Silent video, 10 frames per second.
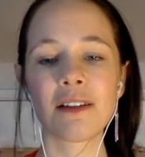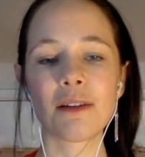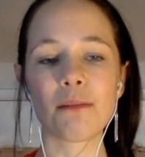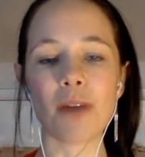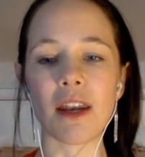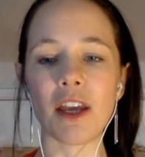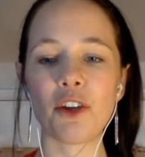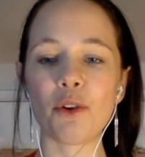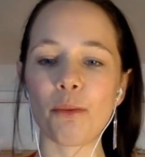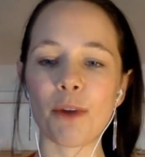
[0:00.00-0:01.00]
Many
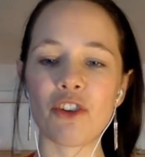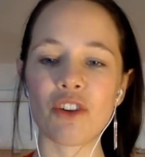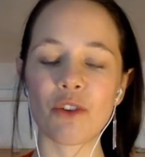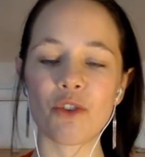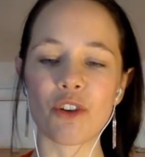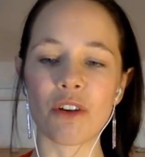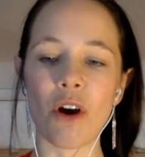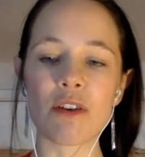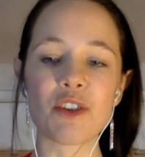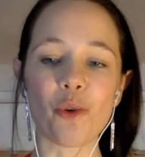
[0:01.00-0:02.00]
human children
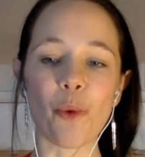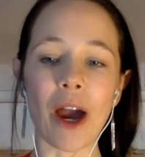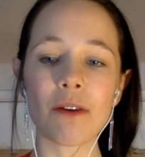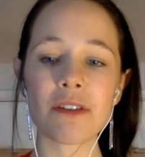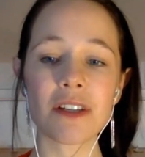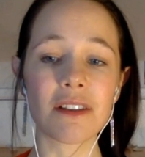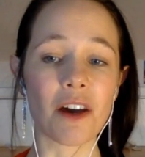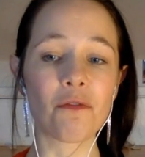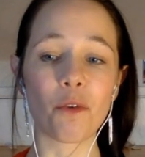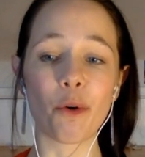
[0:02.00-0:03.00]
are surrounded,
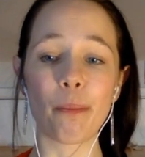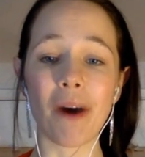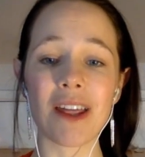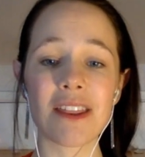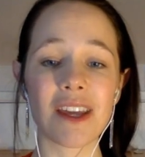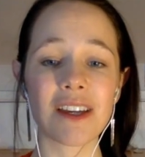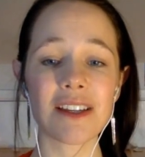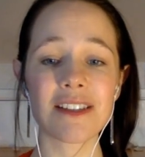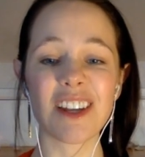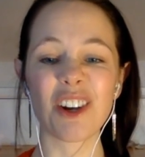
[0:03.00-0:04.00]
therefore, by
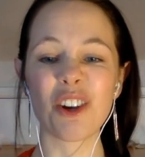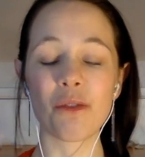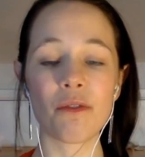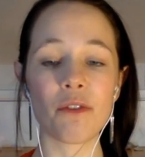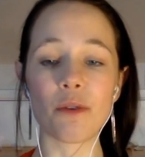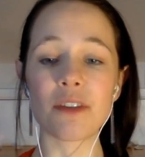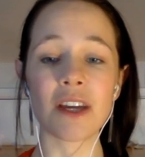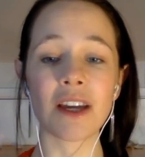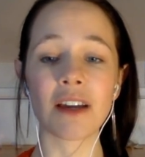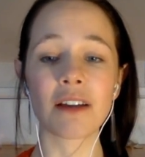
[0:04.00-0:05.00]
things that are
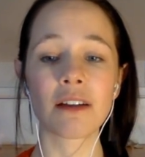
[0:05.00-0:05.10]
confusing,